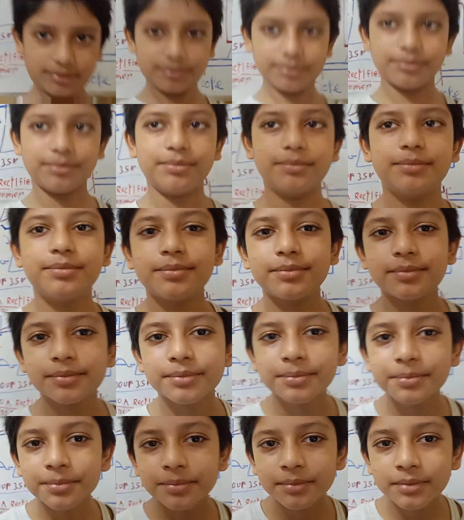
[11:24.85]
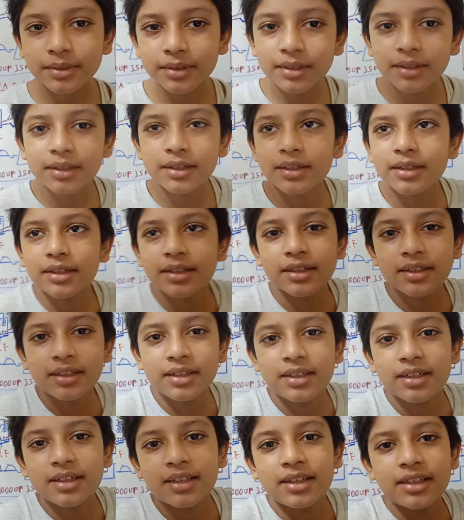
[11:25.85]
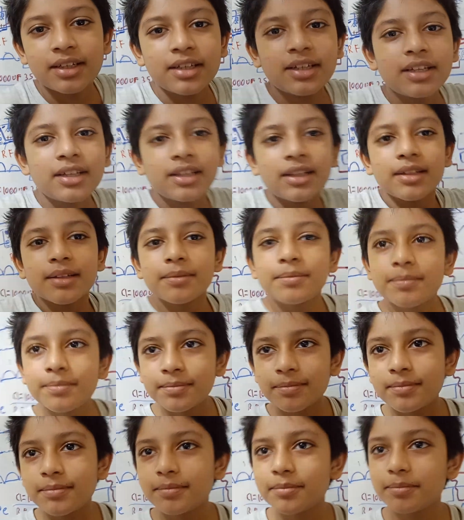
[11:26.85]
and my idea is borrow,